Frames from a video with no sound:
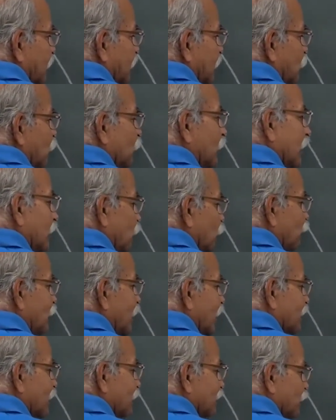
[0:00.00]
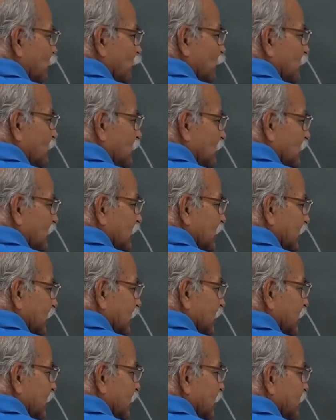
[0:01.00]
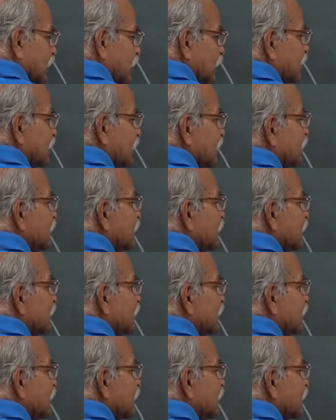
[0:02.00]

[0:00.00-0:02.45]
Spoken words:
You can do that, of course. This is d